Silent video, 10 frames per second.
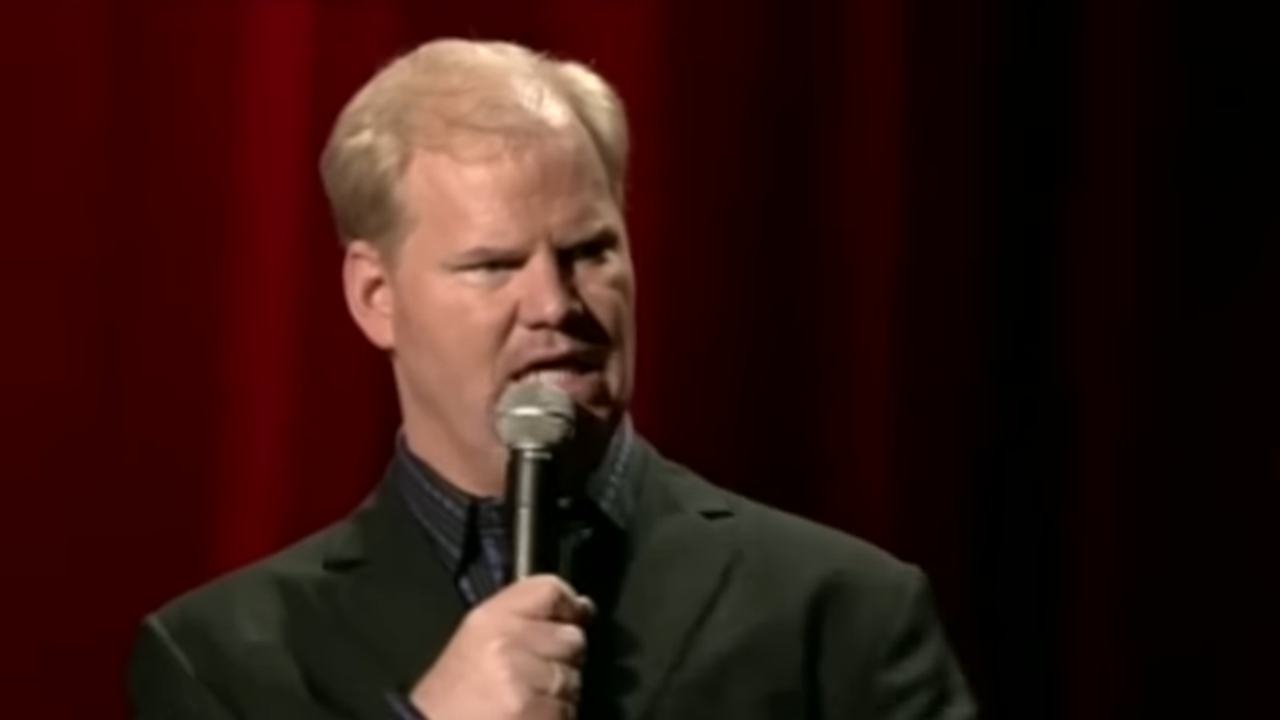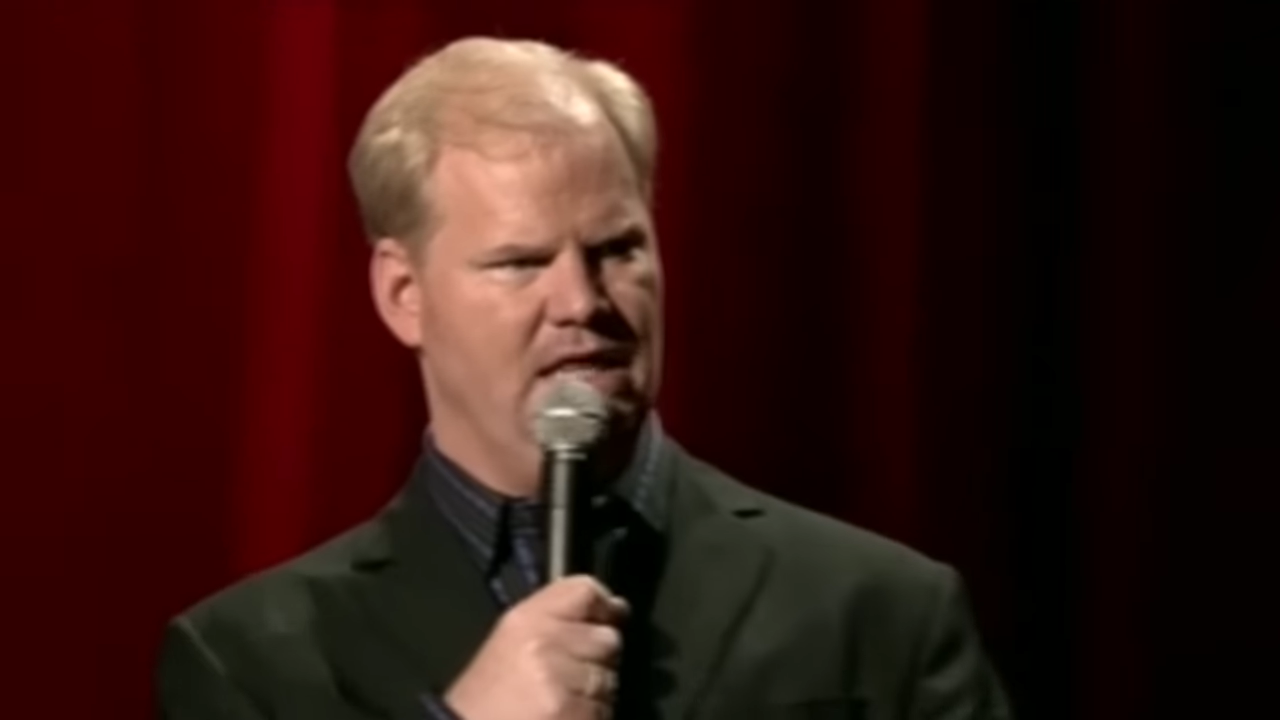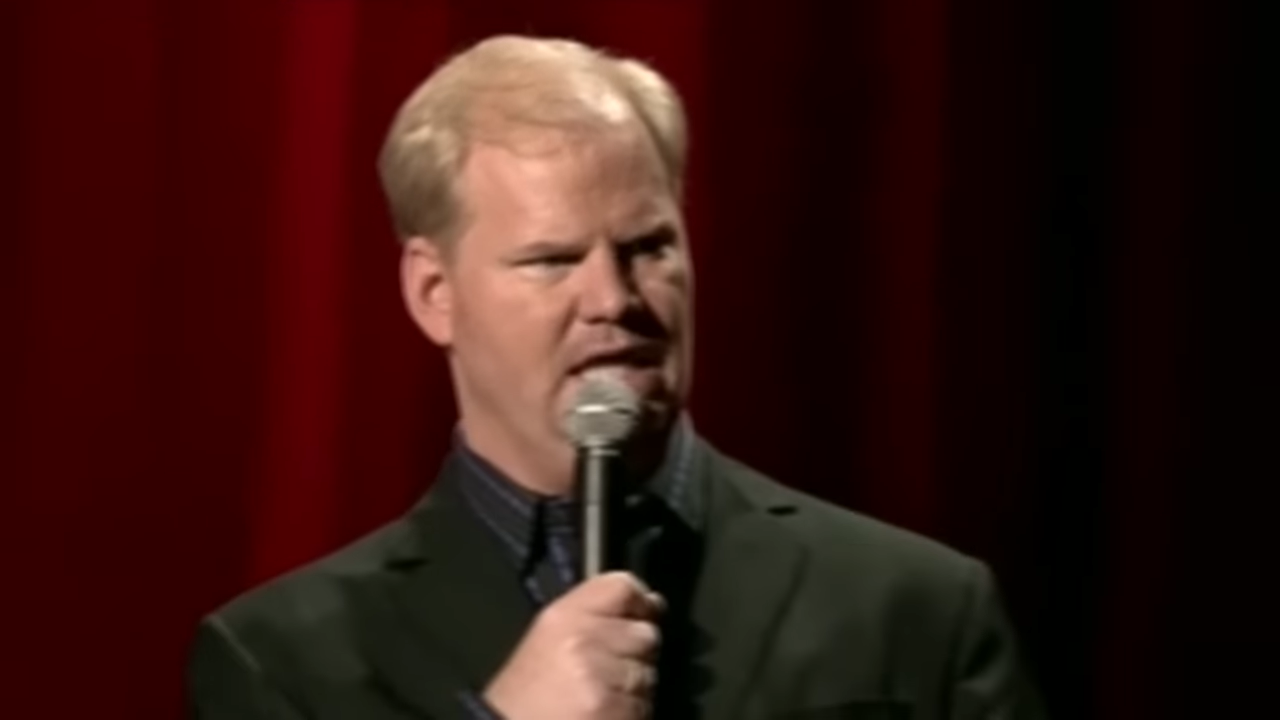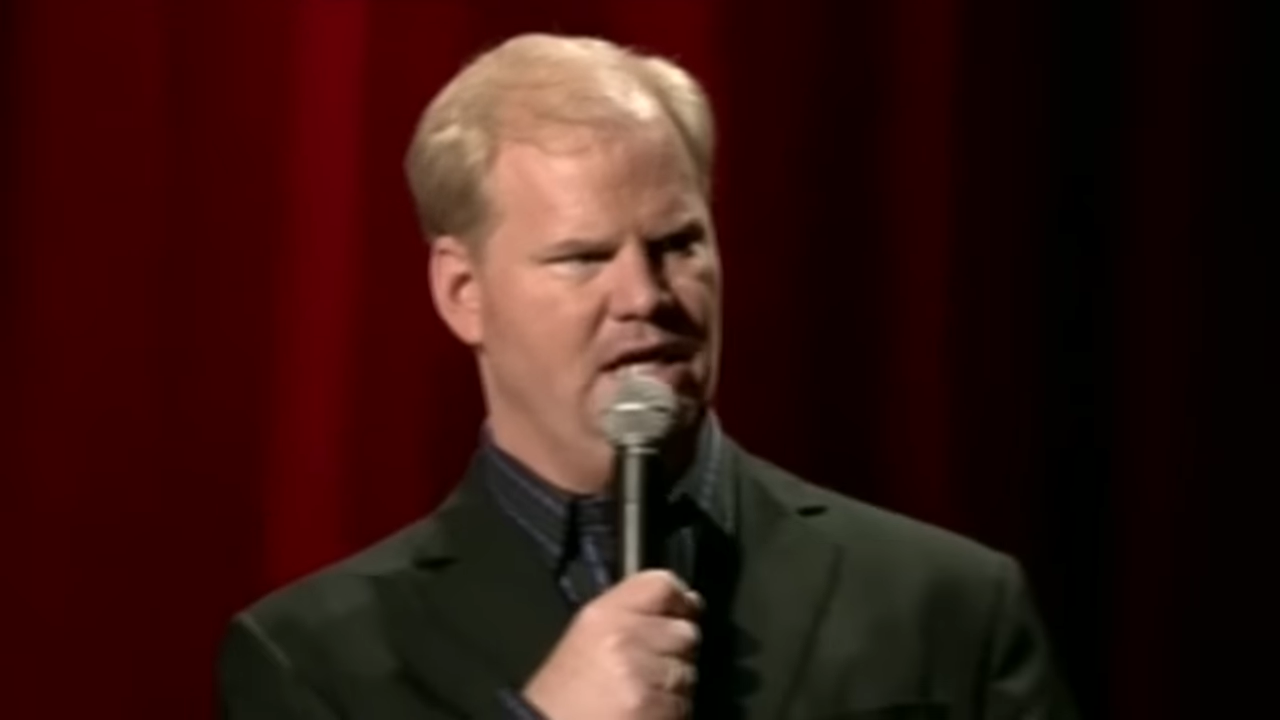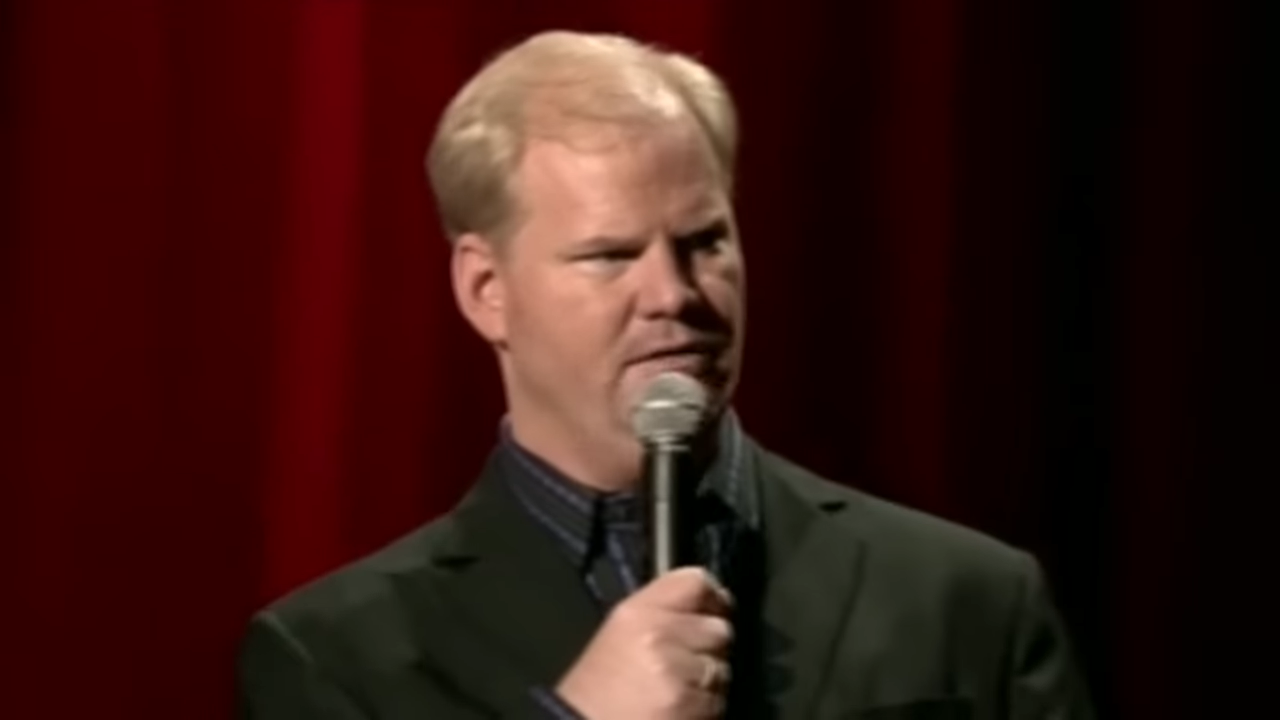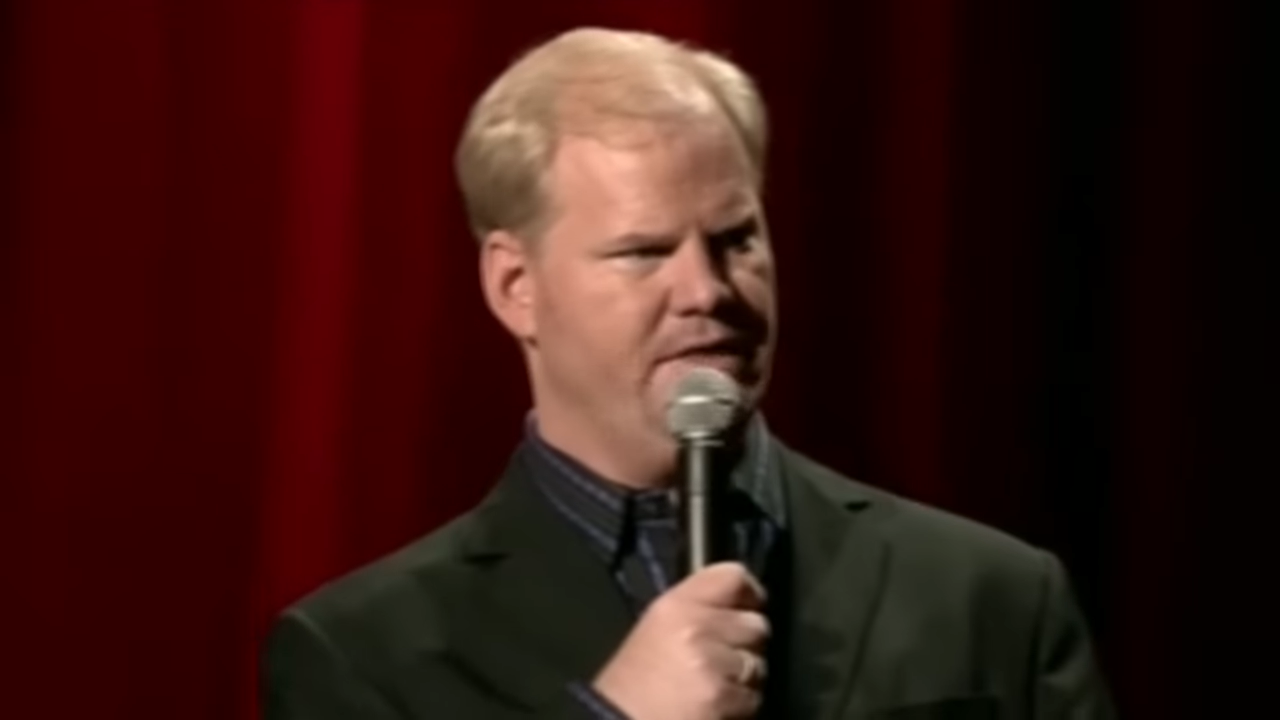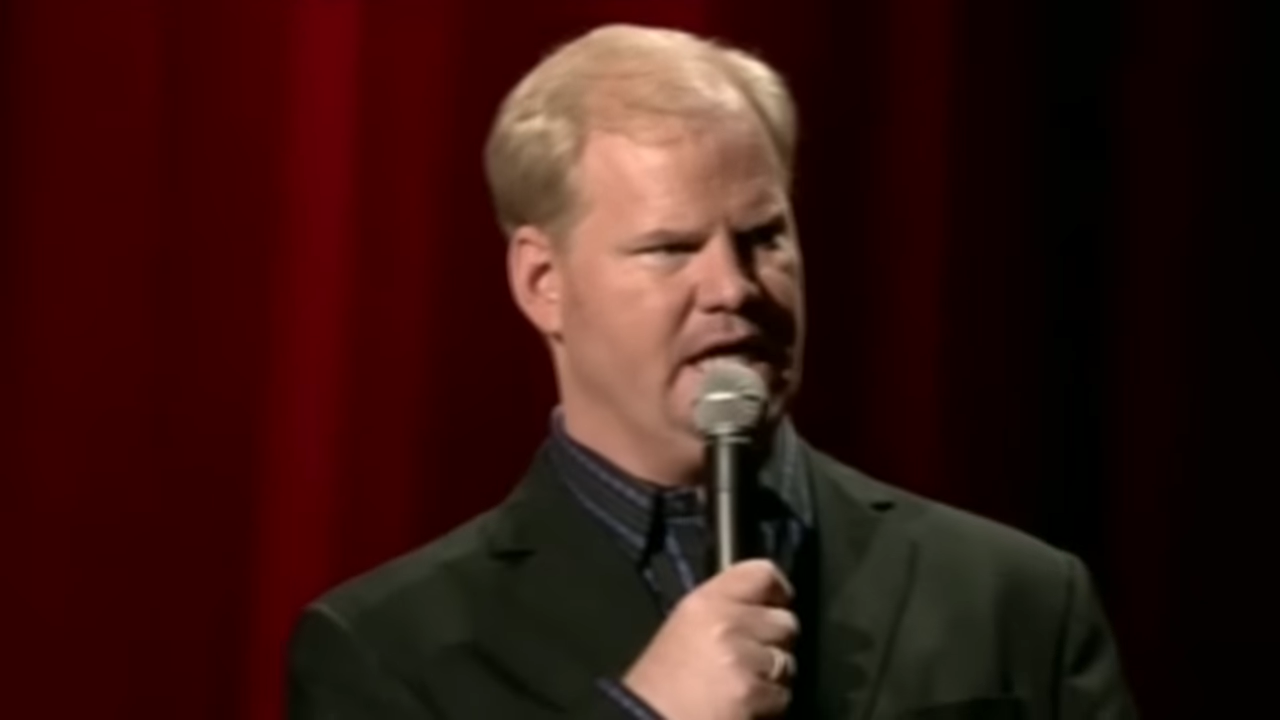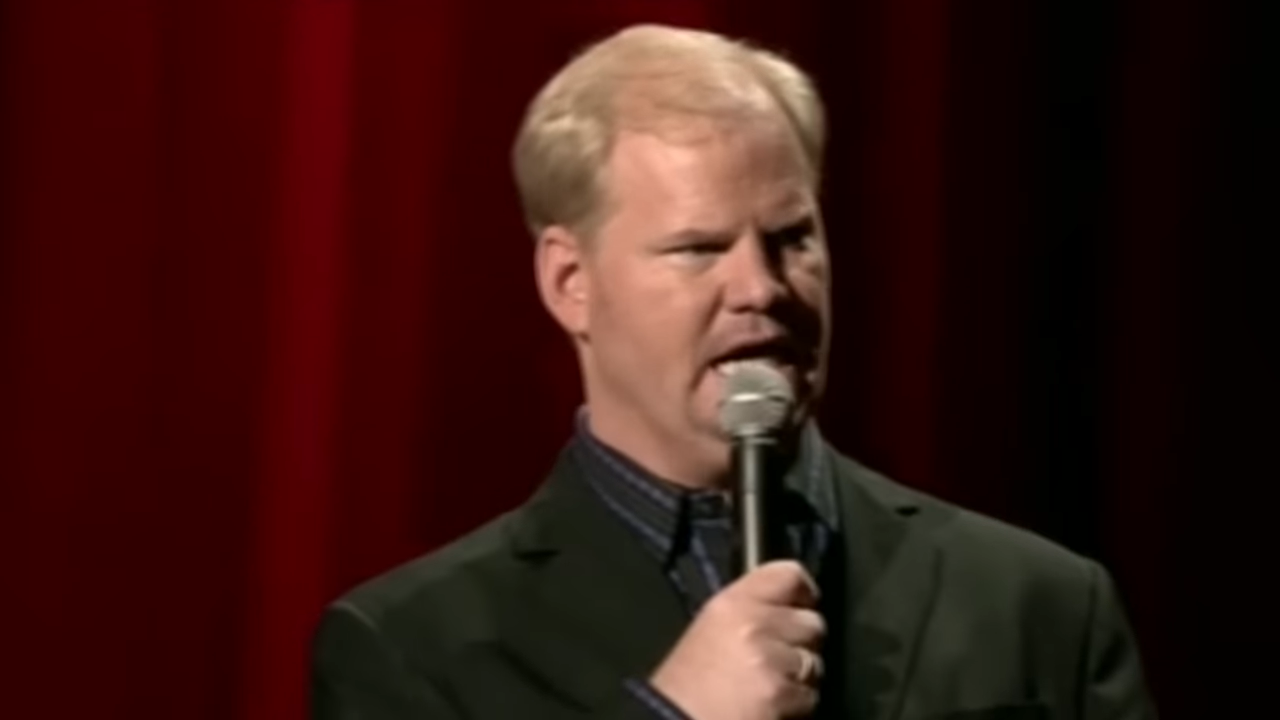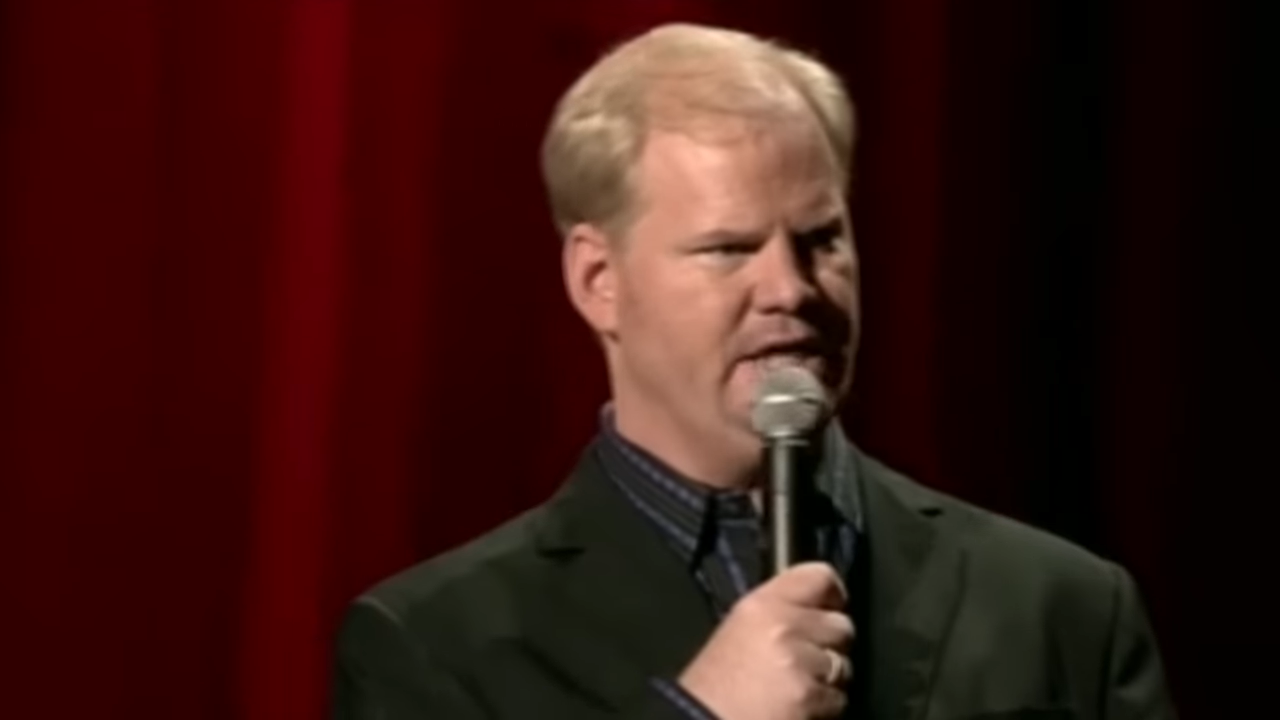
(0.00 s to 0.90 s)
they don't think